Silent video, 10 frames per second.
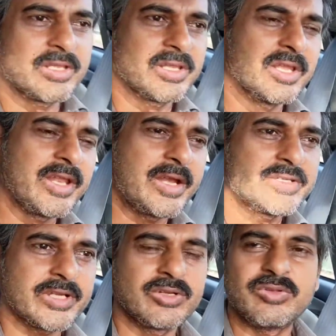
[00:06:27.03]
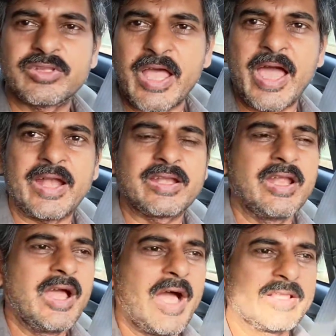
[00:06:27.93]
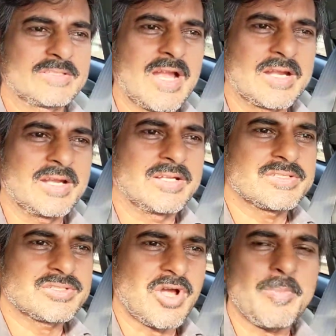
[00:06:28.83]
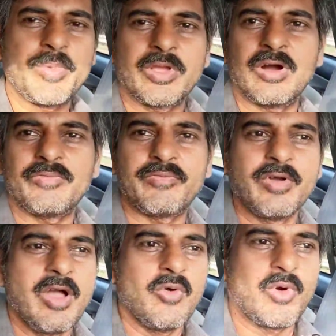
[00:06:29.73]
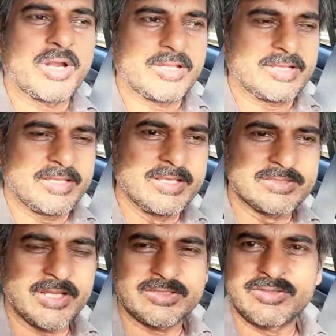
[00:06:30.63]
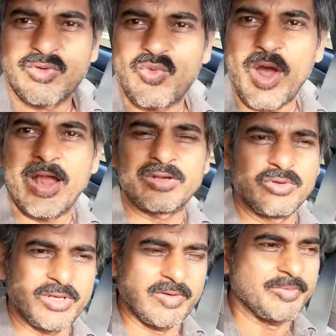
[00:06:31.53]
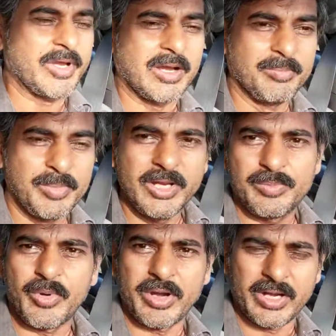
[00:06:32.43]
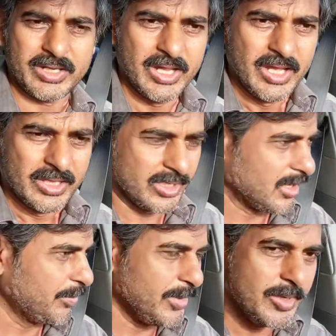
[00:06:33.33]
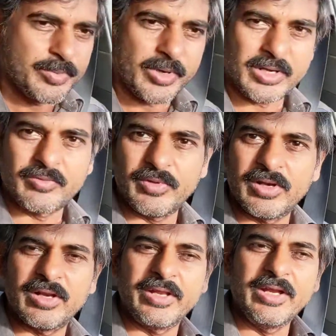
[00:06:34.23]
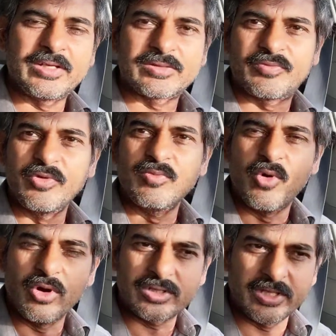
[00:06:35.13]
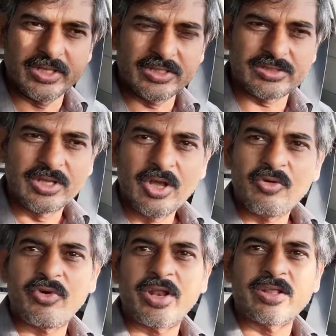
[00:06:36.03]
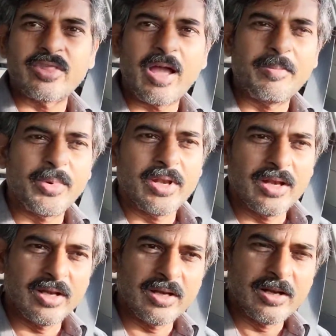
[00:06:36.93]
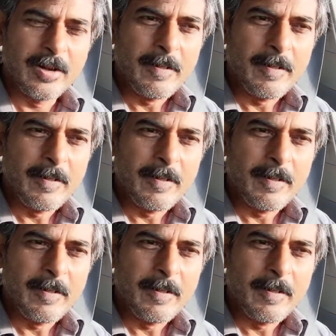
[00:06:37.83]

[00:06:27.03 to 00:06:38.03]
in addition to that, I started this topic of what are the things that's required to develop the complete product. The complete product will need few more things. For example,